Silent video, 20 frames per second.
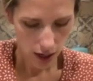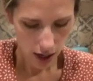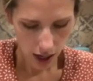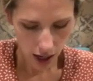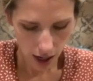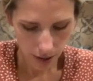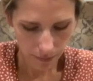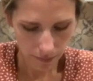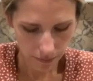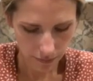
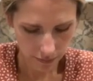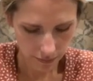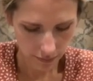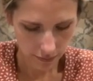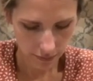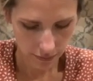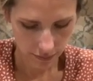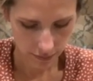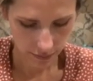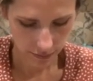
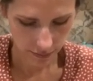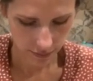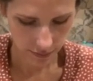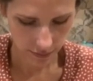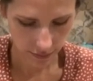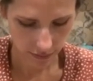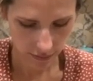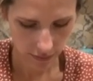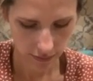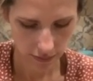So
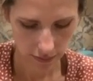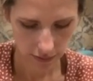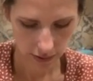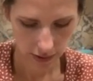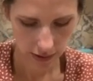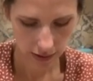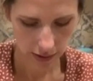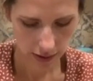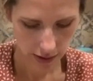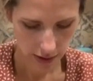much to me.
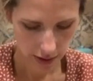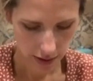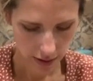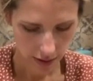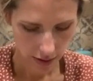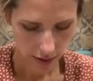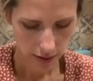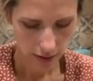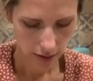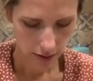
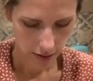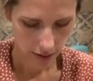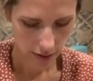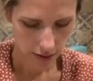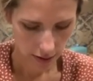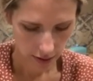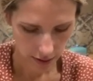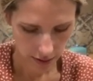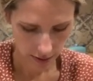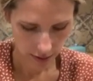I
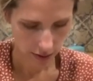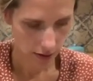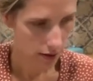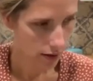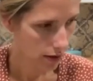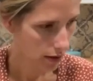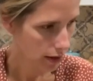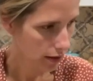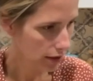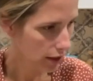
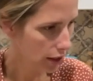love it.